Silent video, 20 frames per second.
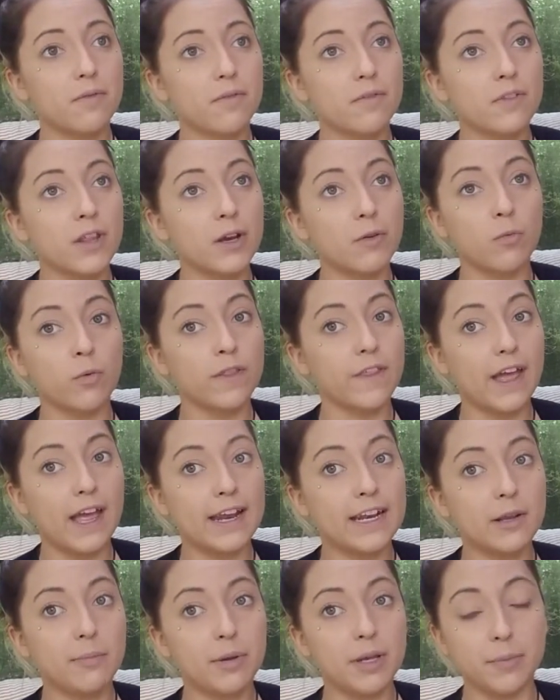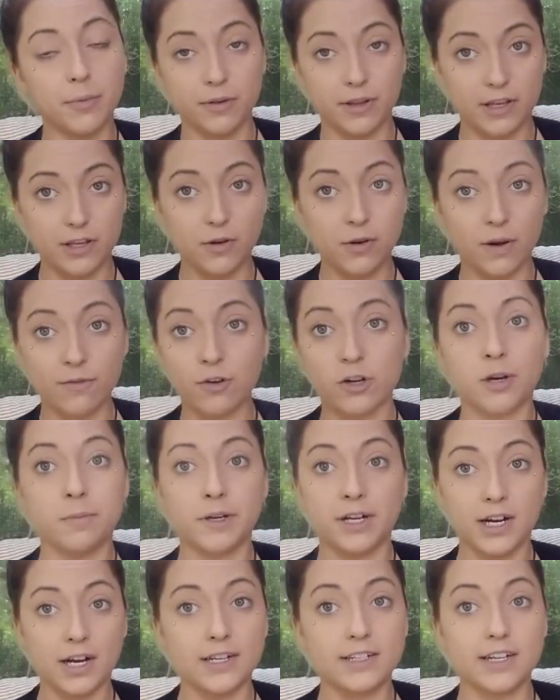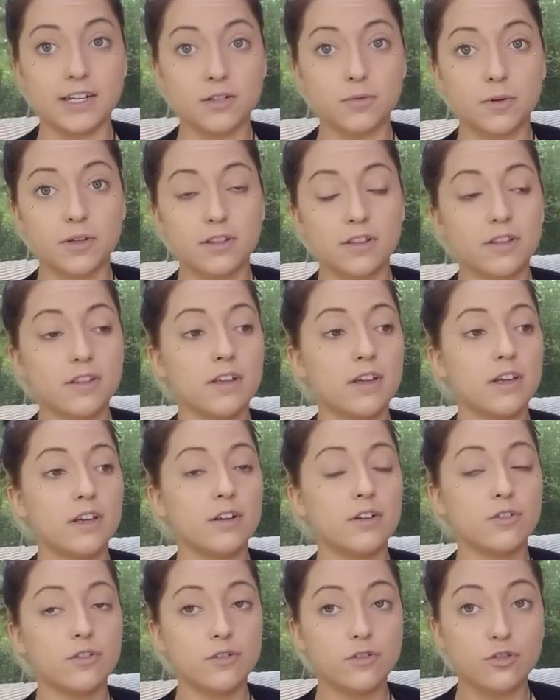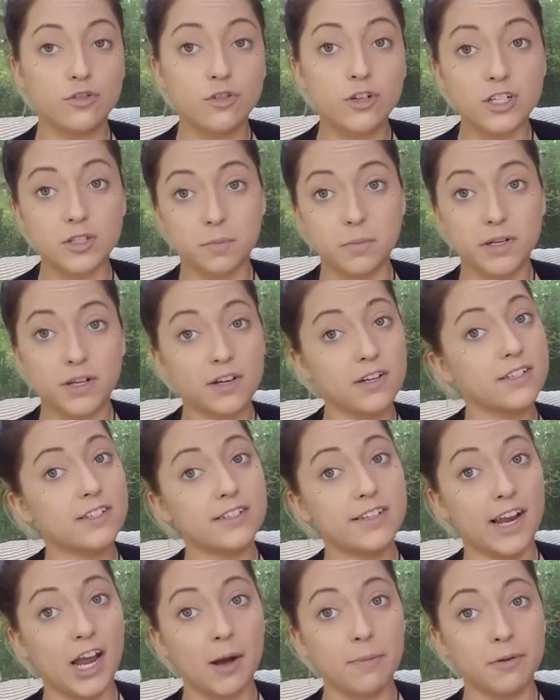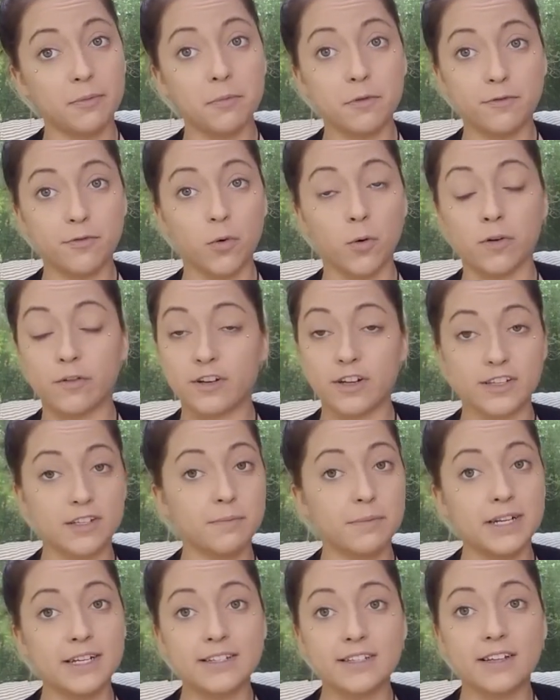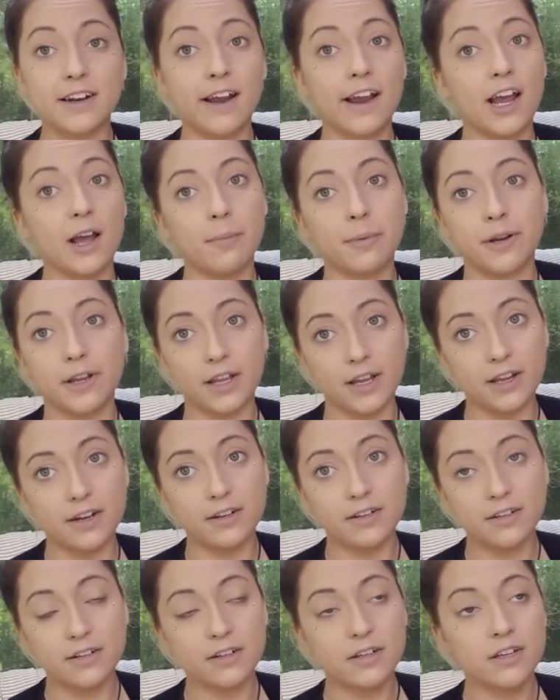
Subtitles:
With any people that you ever come in contact with. Just because it's happened before doesn't mean it's going to happen again.